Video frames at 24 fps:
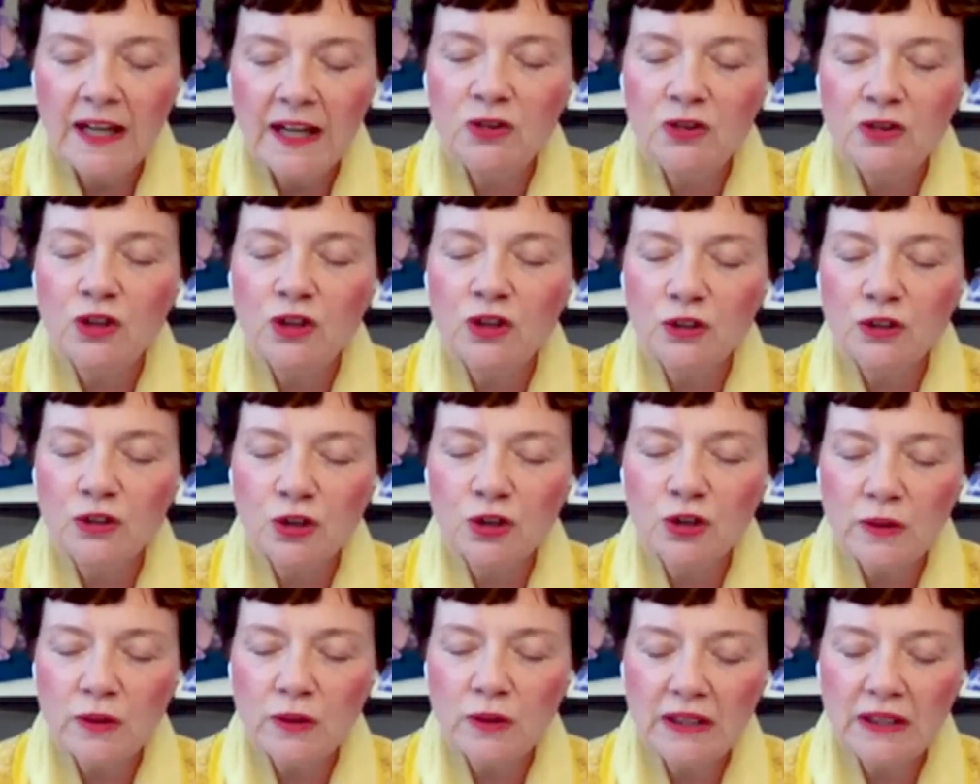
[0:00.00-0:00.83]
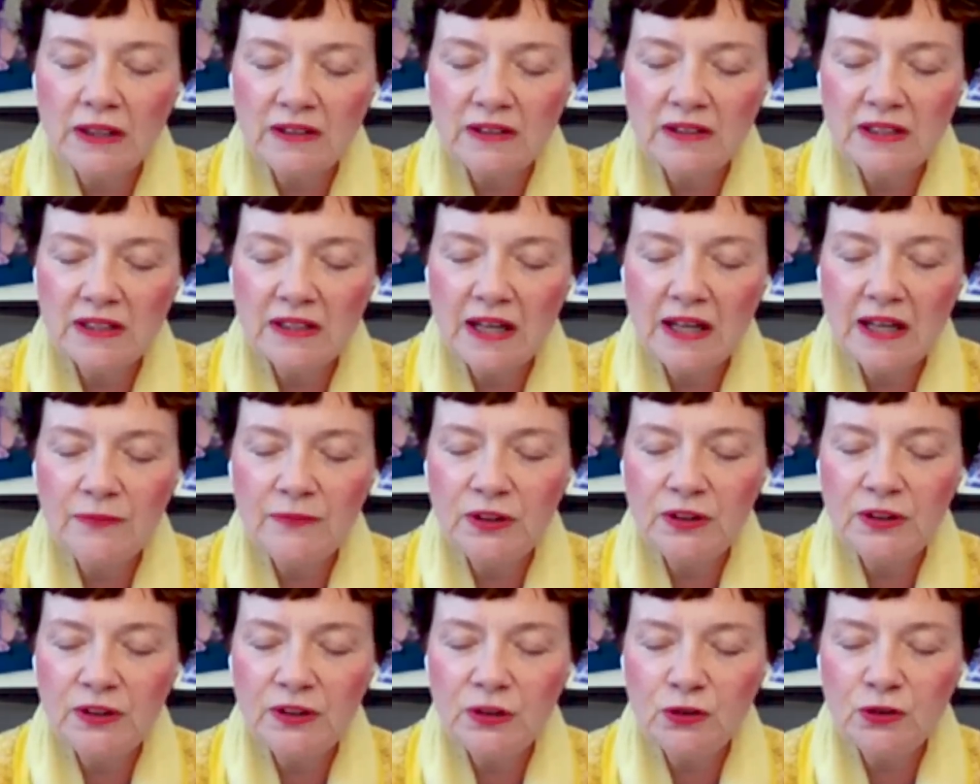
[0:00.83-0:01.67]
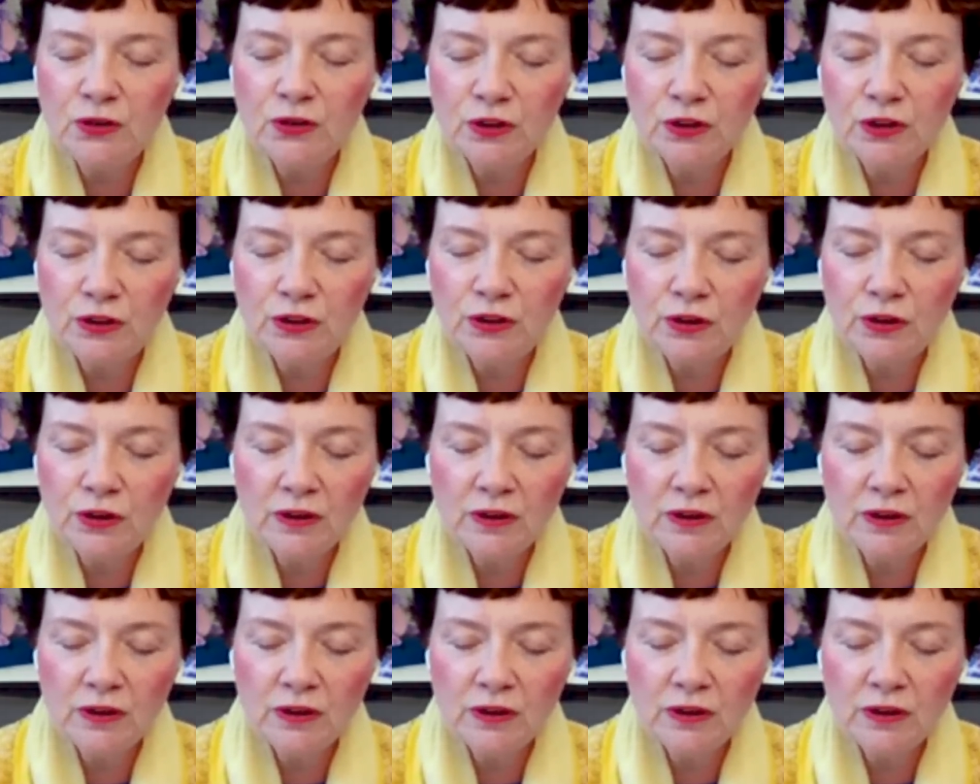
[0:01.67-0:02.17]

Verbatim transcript: And that nurturing, safety,